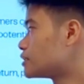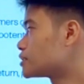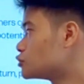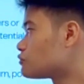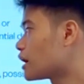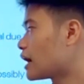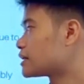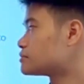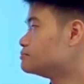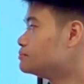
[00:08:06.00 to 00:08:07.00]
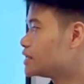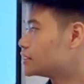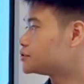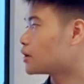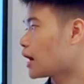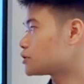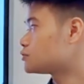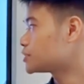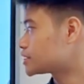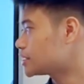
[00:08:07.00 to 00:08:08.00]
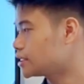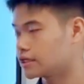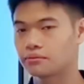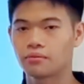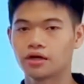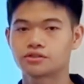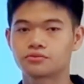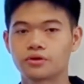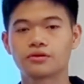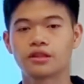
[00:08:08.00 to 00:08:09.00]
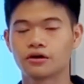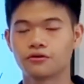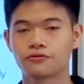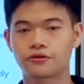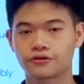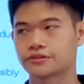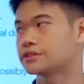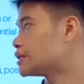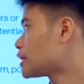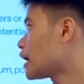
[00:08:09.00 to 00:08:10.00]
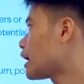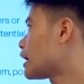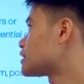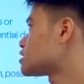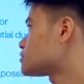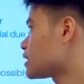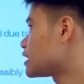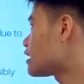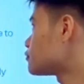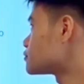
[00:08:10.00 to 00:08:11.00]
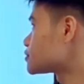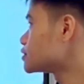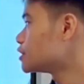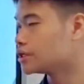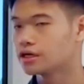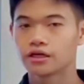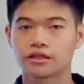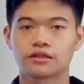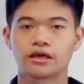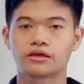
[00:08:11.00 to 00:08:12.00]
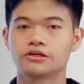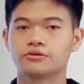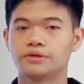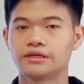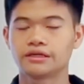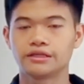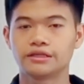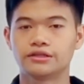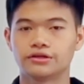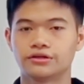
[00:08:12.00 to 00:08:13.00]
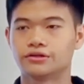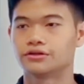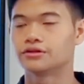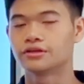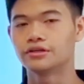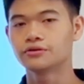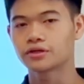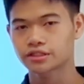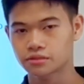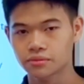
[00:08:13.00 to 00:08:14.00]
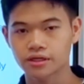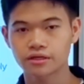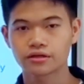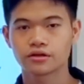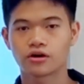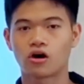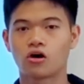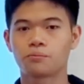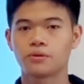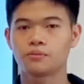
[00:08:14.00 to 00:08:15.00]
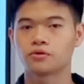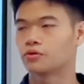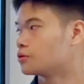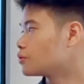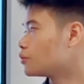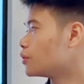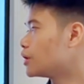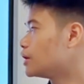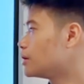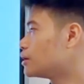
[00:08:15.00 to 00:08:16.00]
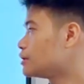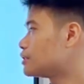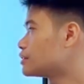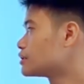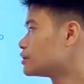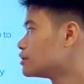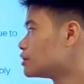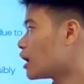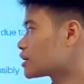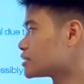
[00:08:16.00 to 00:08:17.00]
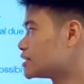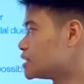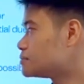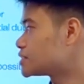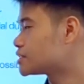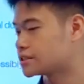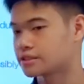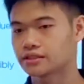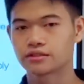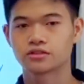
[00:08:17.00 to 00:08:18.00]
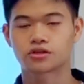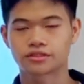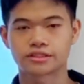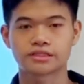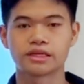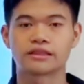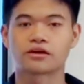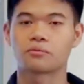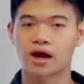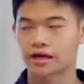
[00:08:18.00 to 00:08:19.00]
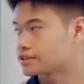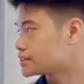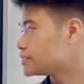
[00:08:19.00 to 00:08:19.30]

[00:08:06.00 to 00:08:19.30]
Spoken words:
This group has medium to high frequency but very low frequency and spending level. They could be the new customer or people with alternatives choices in their mind.